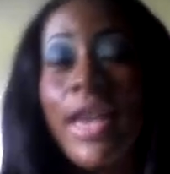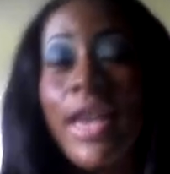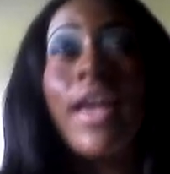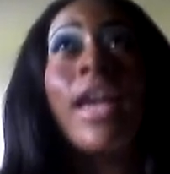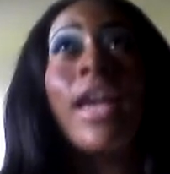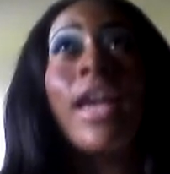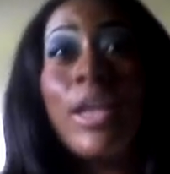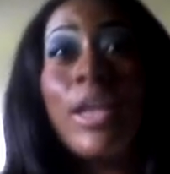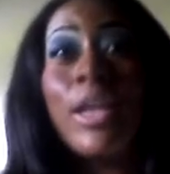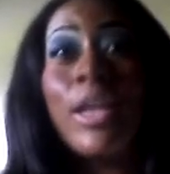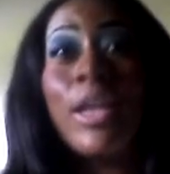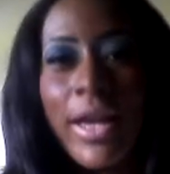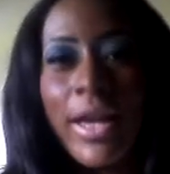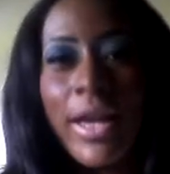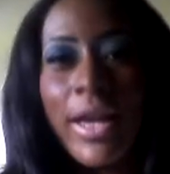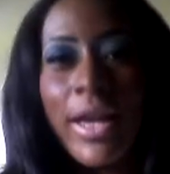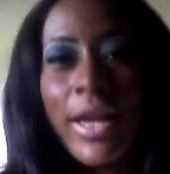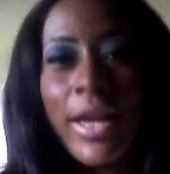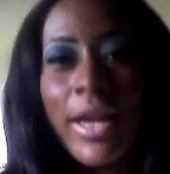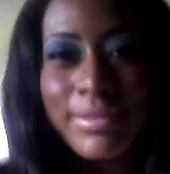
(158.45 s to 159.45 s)
Anyways,
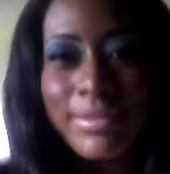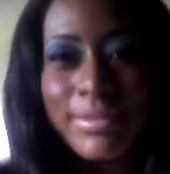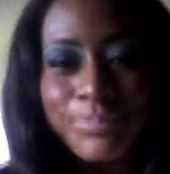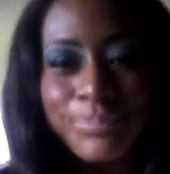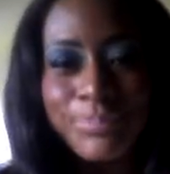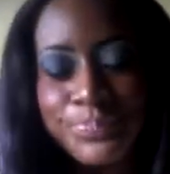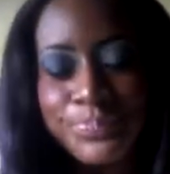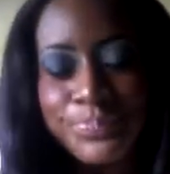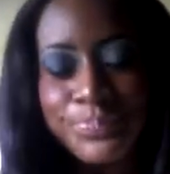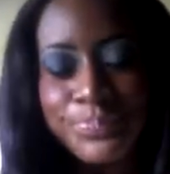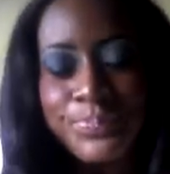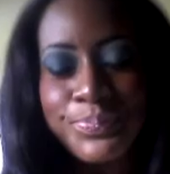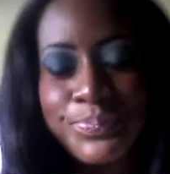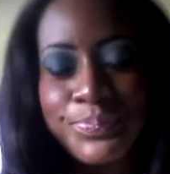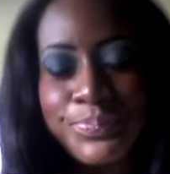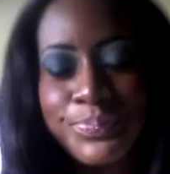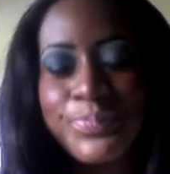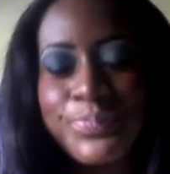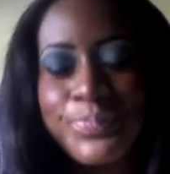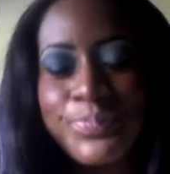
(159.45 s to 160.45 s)

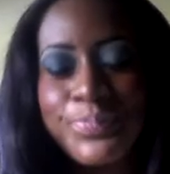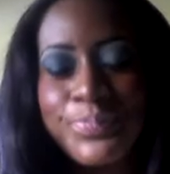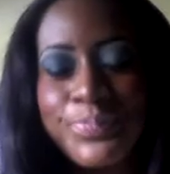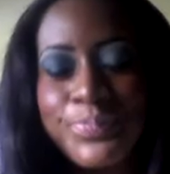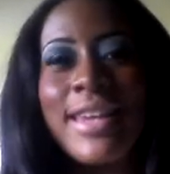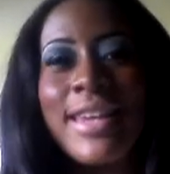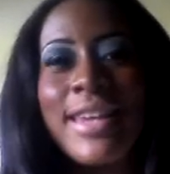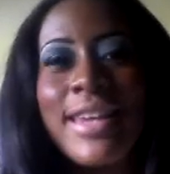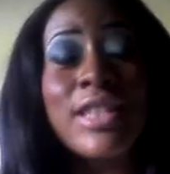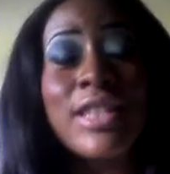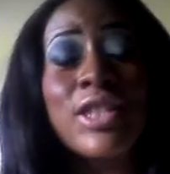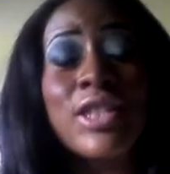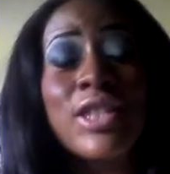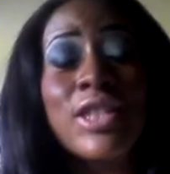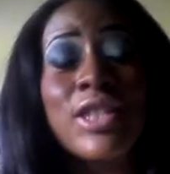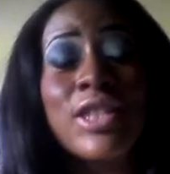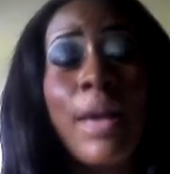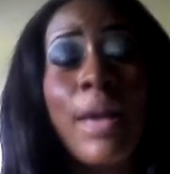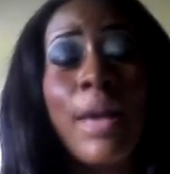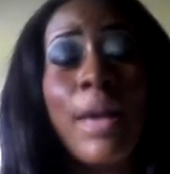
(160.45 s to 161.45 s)
next
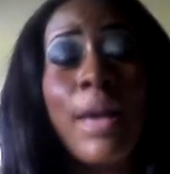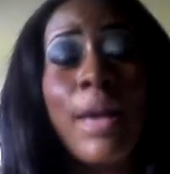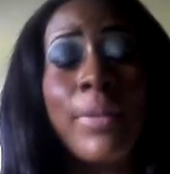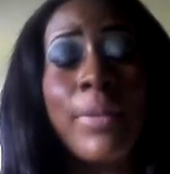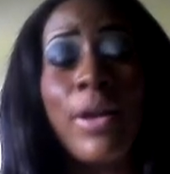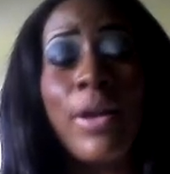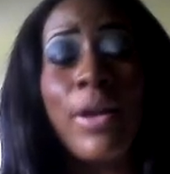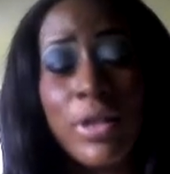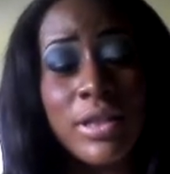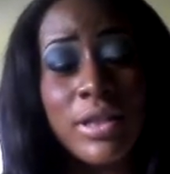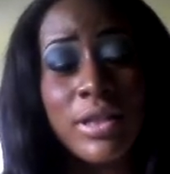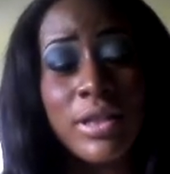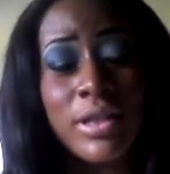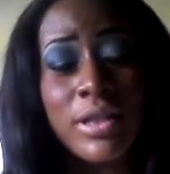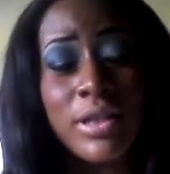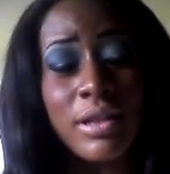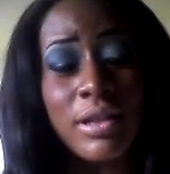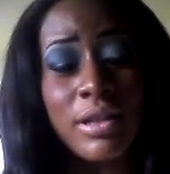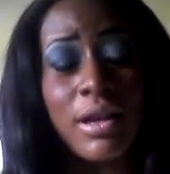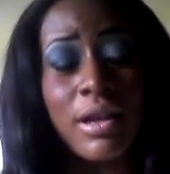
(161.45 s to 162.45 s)
topic I wanted
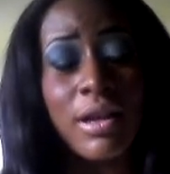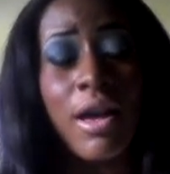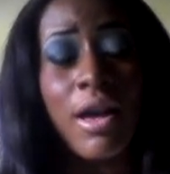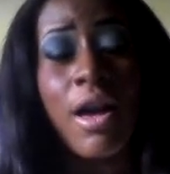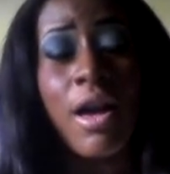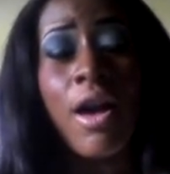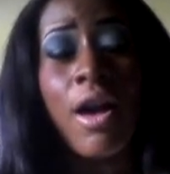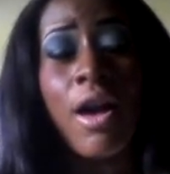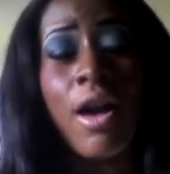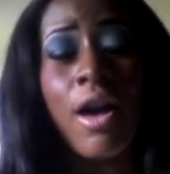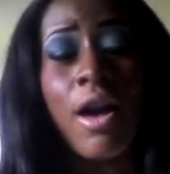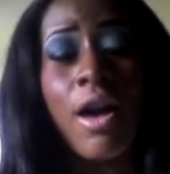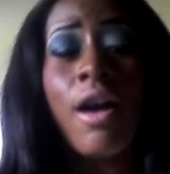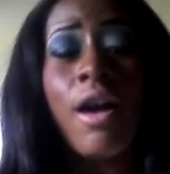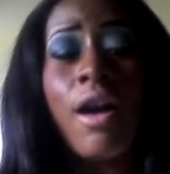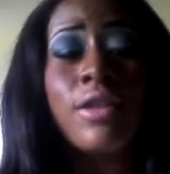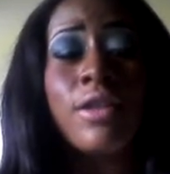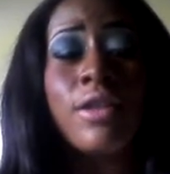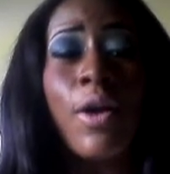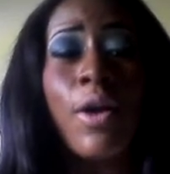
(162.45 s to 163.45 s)
to
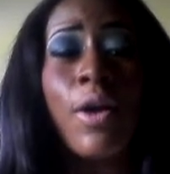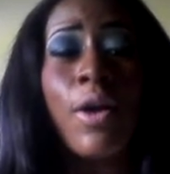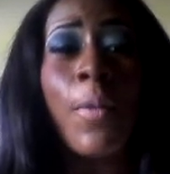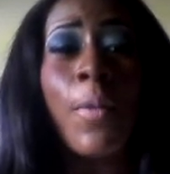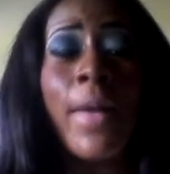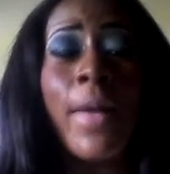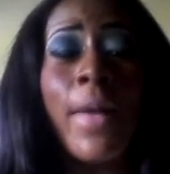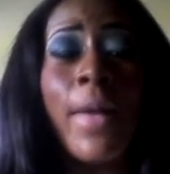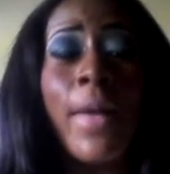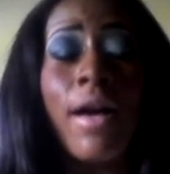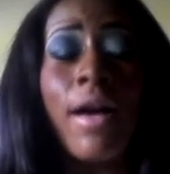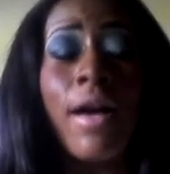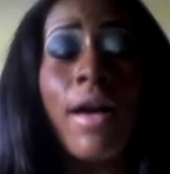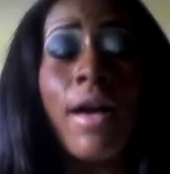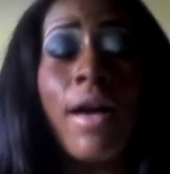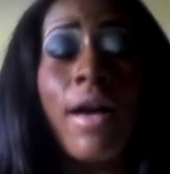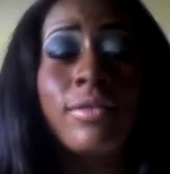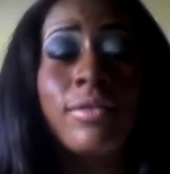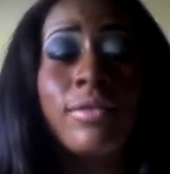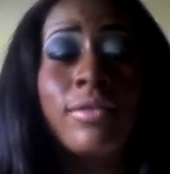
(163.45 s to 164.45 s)
talk about,
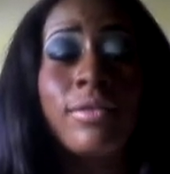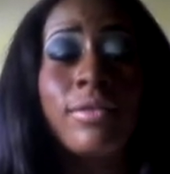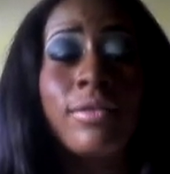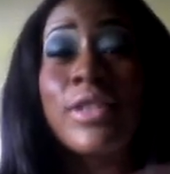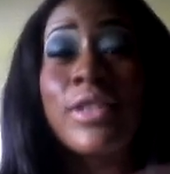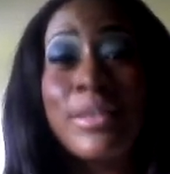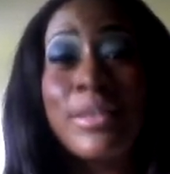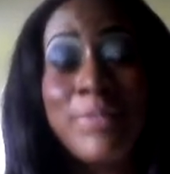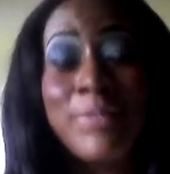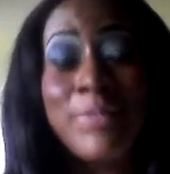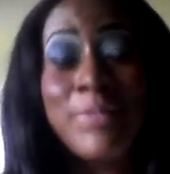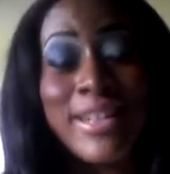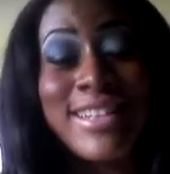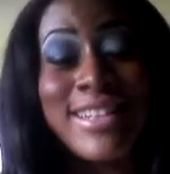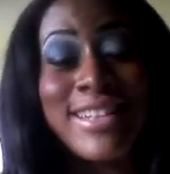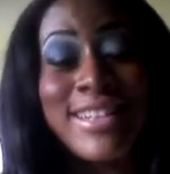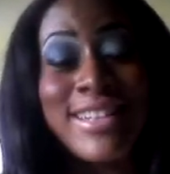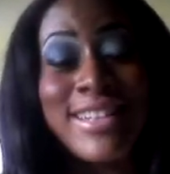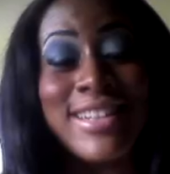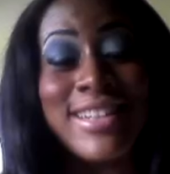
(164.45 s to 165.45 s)
as you can see, I'm looking
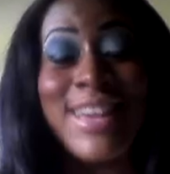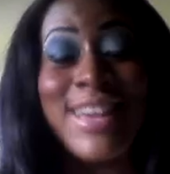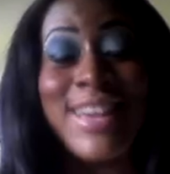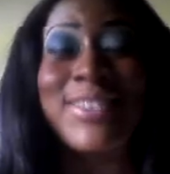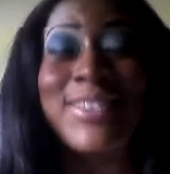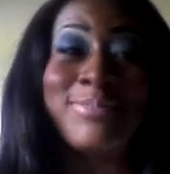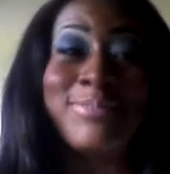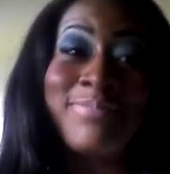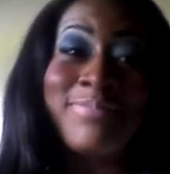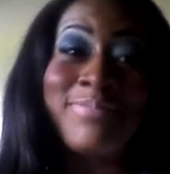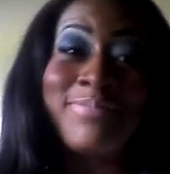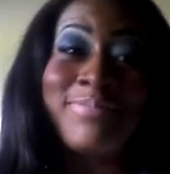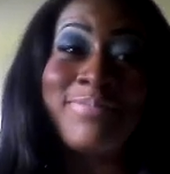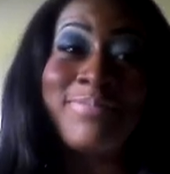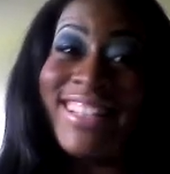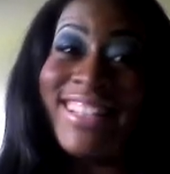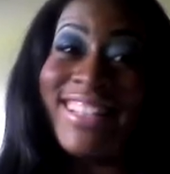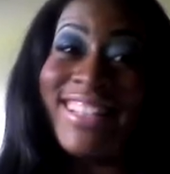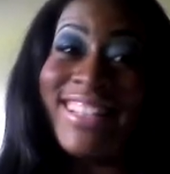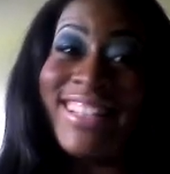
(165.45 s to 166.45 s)
down because
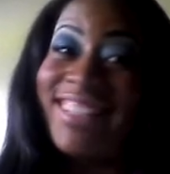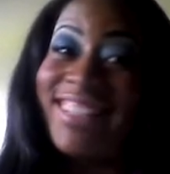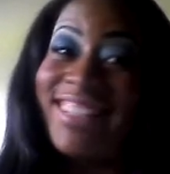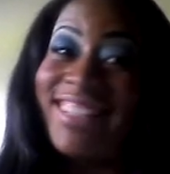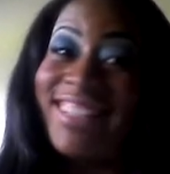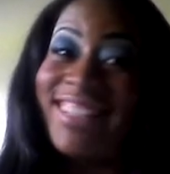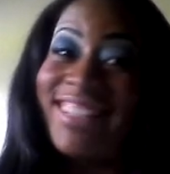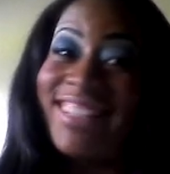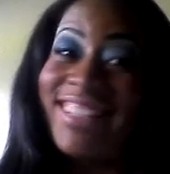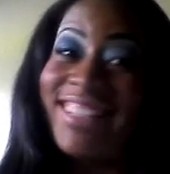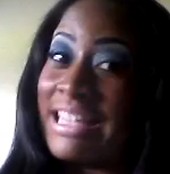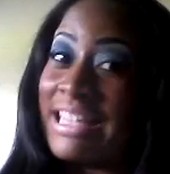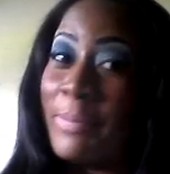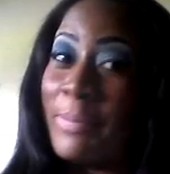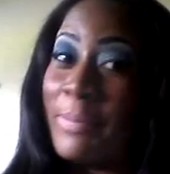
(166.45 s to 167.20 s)
looking at my